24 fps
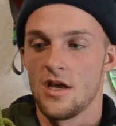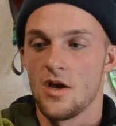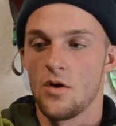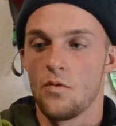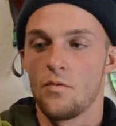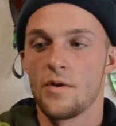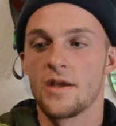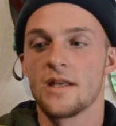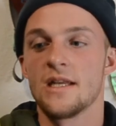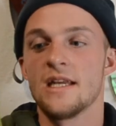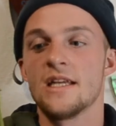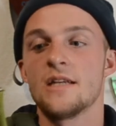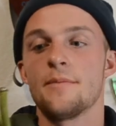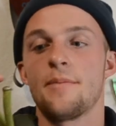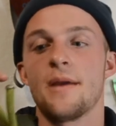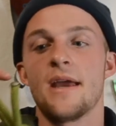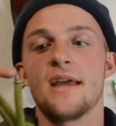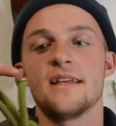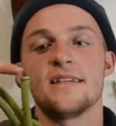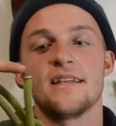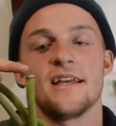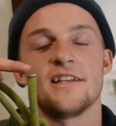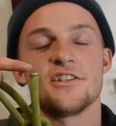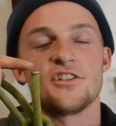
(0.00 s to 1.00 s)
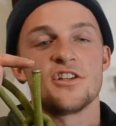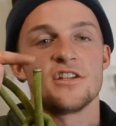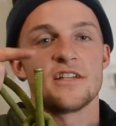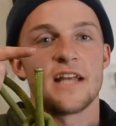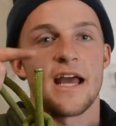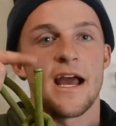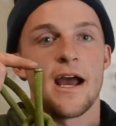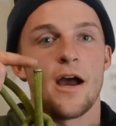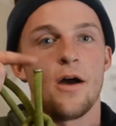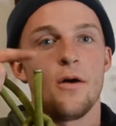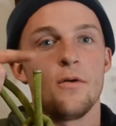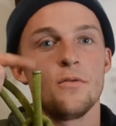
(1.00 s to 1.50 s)
We need to pay attention to
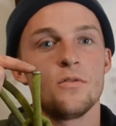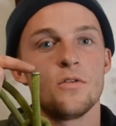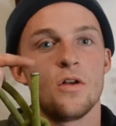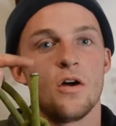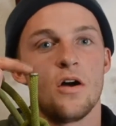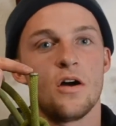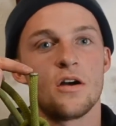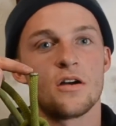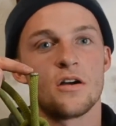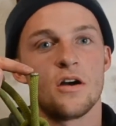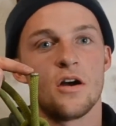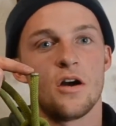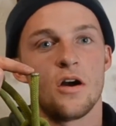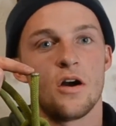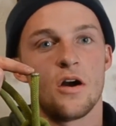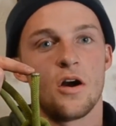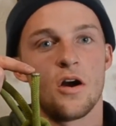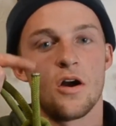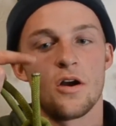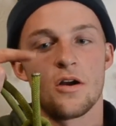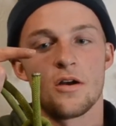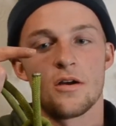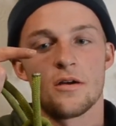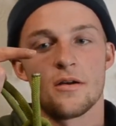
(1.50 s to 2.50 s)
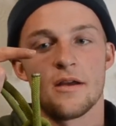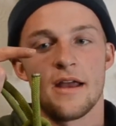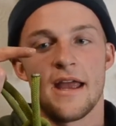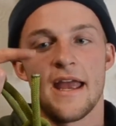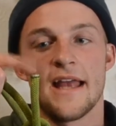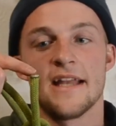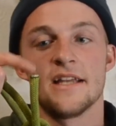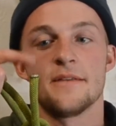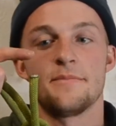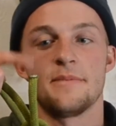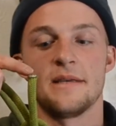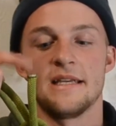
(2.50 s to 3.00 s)
how long our
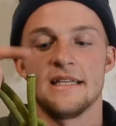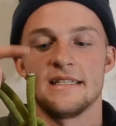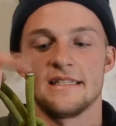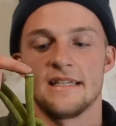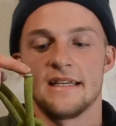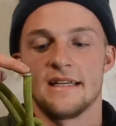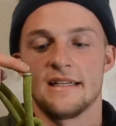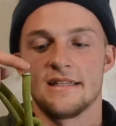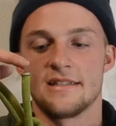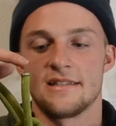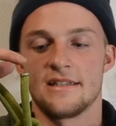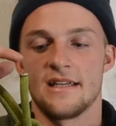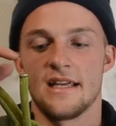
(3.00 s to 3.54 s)
end piece is.